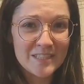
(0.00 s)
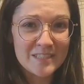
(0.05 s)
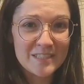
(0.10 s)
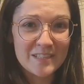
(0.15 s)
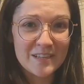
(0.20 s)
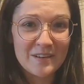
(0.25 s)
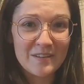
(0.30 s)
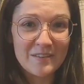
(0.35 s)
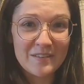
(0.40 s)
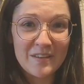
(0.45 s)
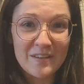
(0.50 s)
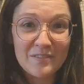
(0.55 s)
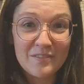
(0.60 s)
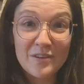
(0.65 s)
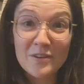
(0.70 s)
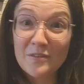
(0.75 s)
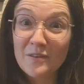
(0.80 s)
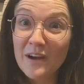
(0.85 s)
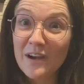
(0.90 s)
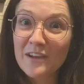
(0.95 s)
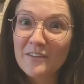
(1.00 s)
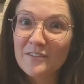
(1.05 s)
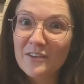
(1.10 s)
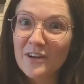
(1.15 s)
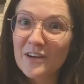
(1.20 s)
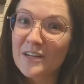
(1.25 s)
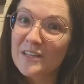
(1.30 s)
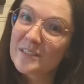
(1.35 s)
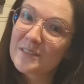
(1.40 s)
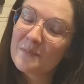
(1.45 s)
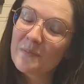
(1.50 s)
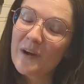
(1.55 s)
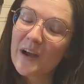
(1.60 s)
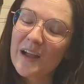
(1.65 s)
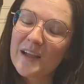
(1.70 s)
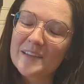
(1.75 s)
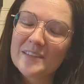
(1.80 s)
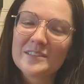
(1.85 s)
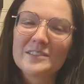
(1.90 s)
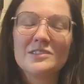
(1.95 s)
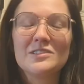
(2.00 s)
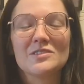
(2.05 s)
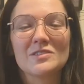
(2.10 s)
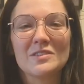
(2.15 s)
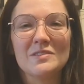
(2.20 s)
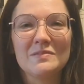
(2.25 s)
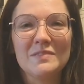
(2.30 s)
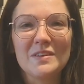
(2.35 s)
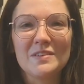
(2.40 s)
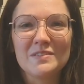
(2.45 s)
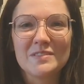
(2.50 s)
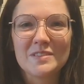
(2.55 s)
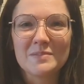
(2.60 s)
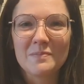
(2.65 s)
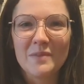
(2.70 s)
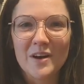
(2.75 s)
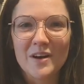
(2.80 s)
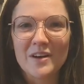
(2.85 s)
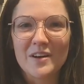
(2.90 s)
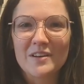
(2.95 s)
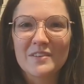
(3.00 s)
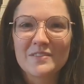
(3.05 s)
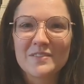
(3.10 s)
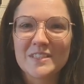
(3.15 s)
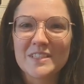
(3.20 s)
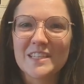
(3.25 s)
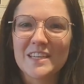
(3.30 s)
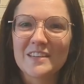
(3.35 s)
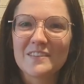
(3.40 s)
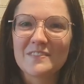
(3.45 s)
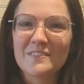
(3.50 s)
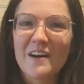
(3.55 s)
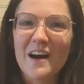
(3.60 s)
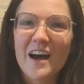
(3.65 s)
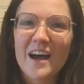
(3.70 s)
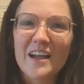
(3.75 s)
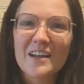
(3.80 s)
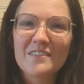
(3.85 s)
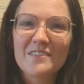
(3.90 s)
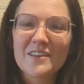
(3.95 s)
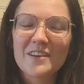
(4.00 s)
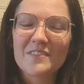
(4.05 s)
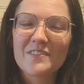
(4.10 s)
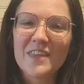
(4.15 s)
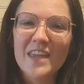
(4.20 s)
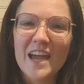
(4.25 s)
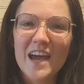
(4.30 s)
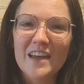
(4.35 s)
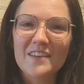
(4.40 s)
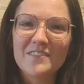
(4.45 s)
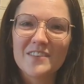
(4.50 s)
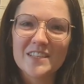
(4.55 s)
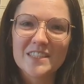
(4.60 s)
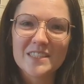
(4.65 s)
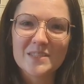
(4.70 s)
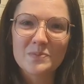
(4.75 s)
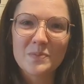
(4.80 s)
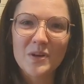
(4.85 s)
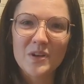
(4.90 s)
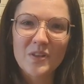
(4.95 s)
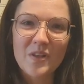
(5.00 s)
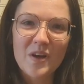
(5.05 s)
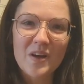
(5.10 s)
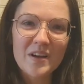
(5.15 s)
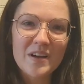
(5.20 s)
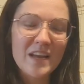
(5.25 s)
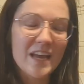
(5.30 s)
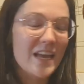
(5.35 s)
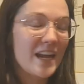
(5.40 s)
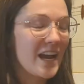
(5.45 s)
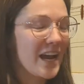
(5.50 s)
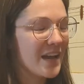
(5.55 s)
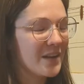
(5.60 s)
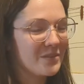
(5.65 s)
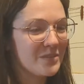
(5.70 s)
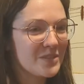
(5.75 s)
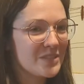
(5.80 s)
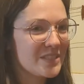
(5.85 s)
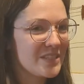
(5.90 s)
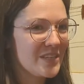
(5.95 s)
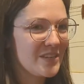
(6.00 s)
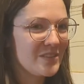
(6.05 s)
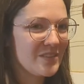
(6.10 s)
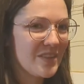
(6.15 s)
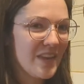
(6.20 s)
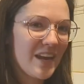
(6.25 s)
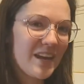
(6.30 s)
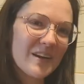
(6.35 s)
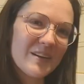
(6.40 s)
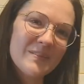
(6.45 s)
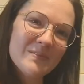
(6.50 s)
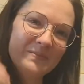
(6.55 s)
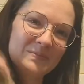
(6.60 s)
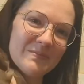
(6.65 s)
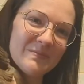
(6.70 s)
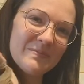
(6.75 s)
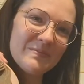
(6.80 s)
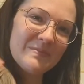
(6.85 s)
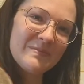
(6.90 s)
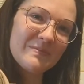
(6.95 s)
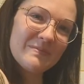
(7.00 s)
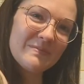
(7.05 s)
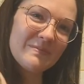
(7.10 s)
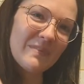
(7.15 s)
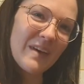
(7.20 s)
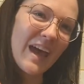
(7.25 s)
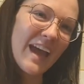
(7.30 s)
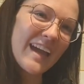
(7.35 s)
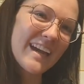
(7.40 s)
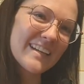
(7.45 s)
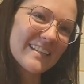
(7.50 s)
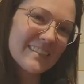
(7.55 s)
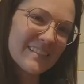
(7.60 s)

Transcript: So if you're ready for a surprise, join me tomorrow for day 5 of the Advent Spin Along, and I will see you there. Bye.